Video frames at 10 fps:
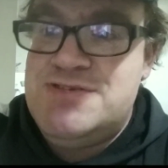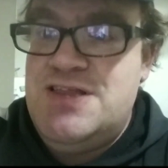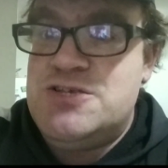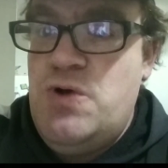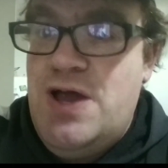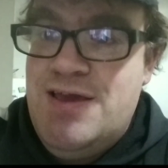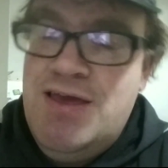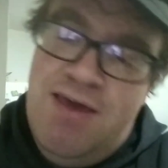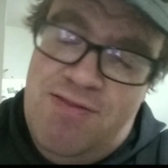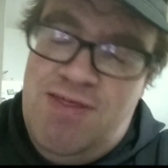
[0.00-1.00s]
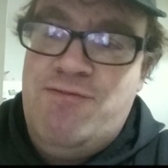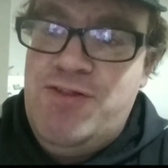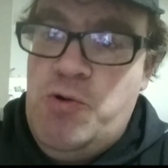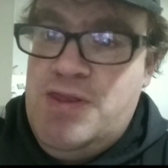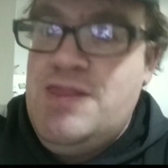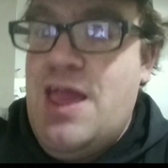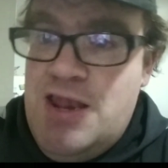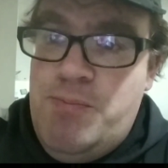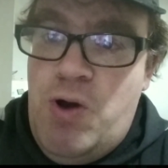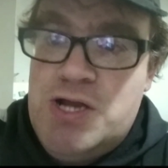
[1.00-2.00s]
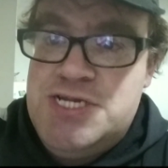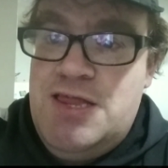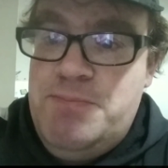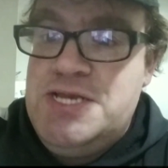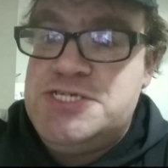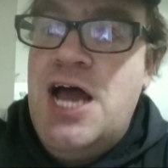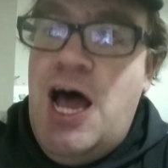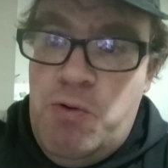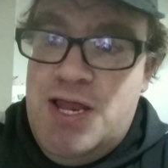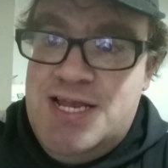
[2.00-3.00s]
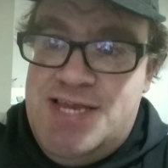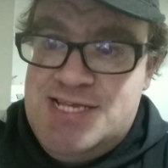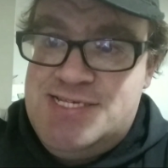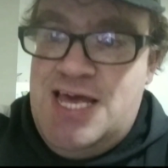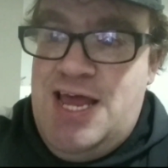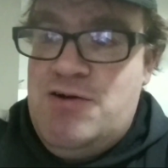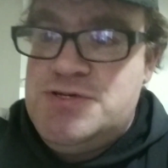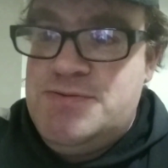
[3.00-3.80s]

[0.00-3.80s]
so that's why they float and they end up washing on the beach. I wanted to test that out.